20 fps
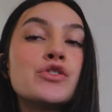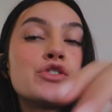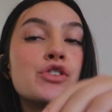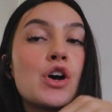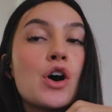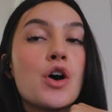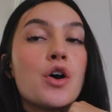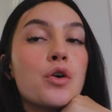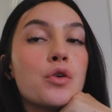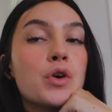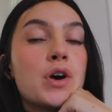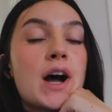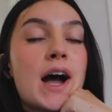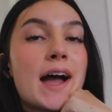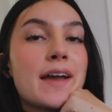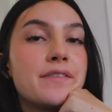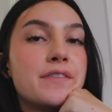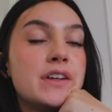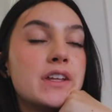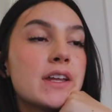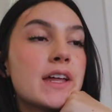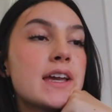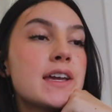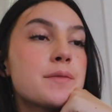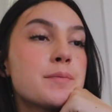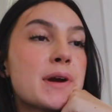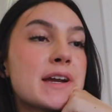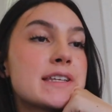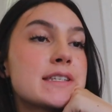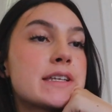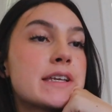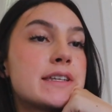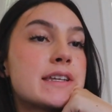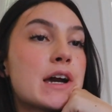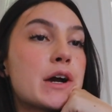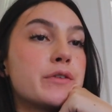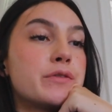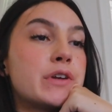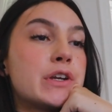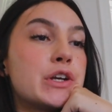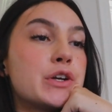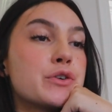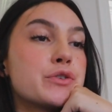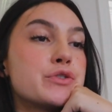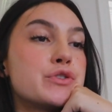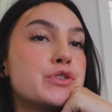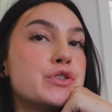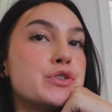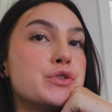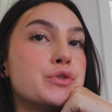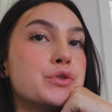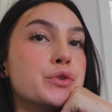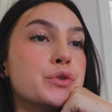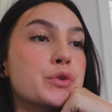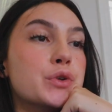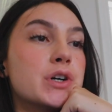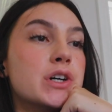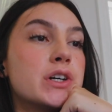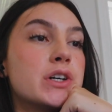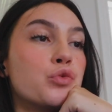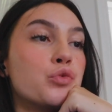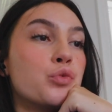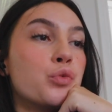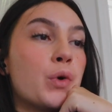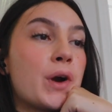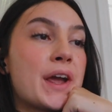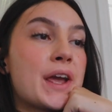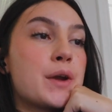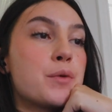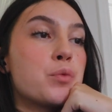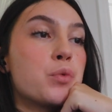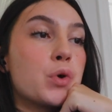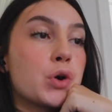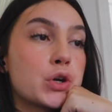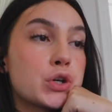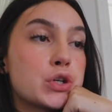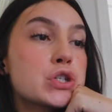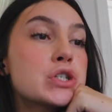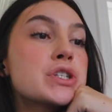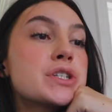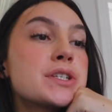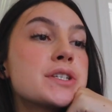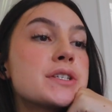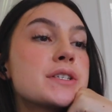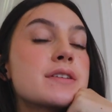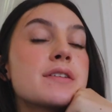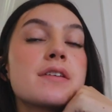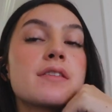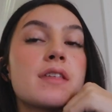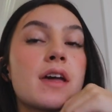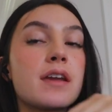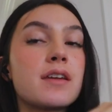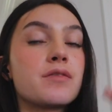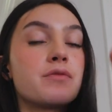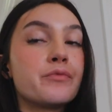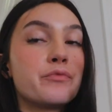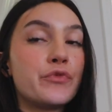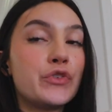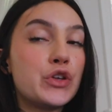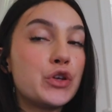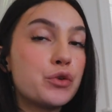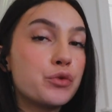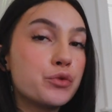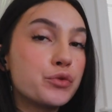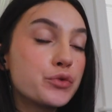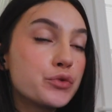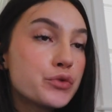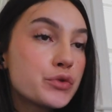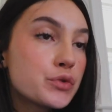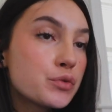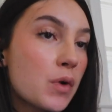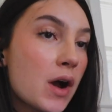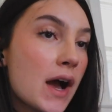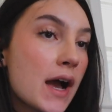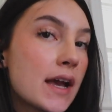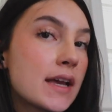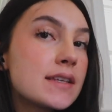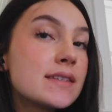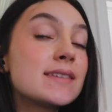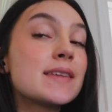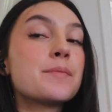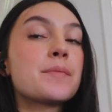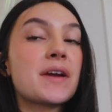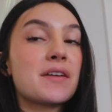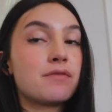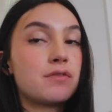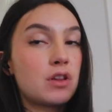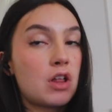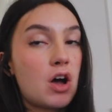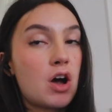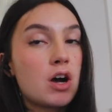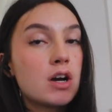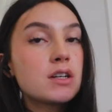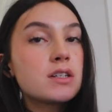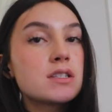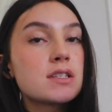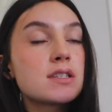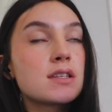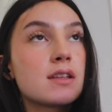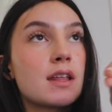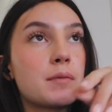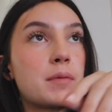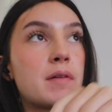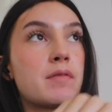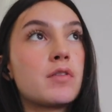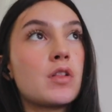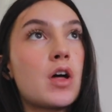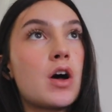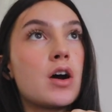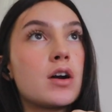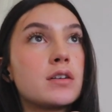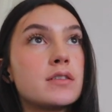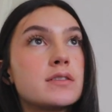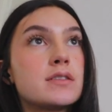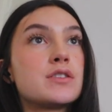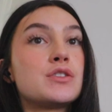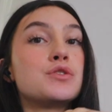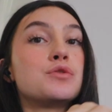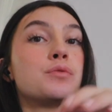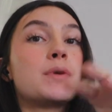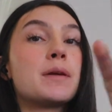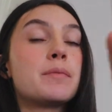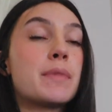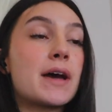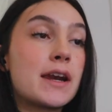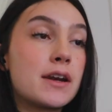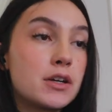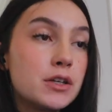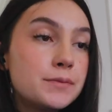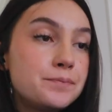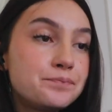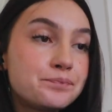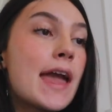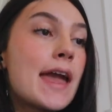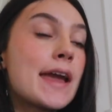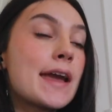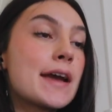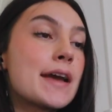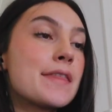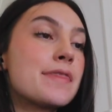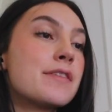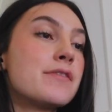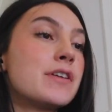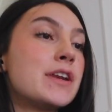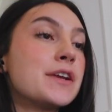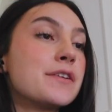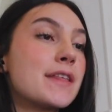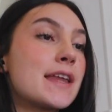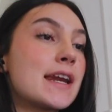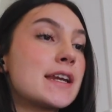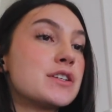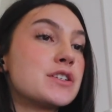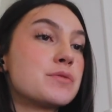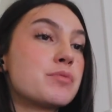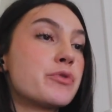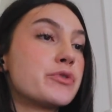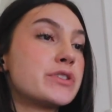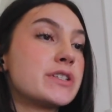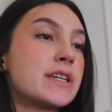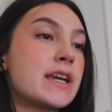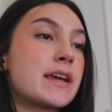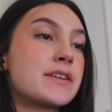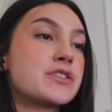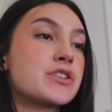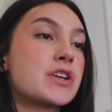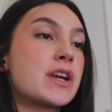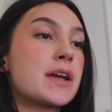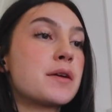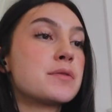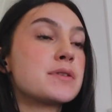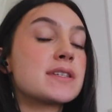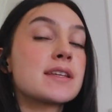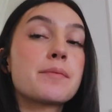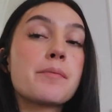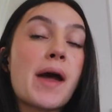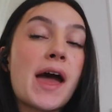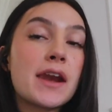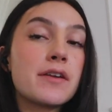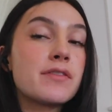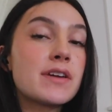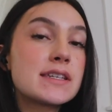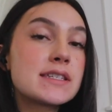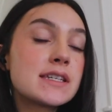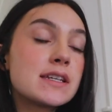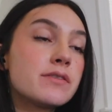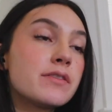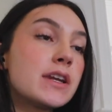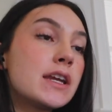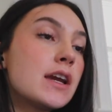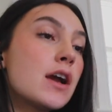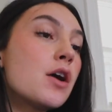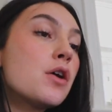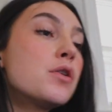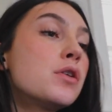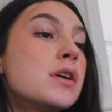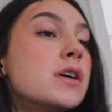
So I feel like my sit down videos do way worse, like views wise than my vlogs. Like my vlogs do way better. And the video that I just posted yesterday was a manifesting video.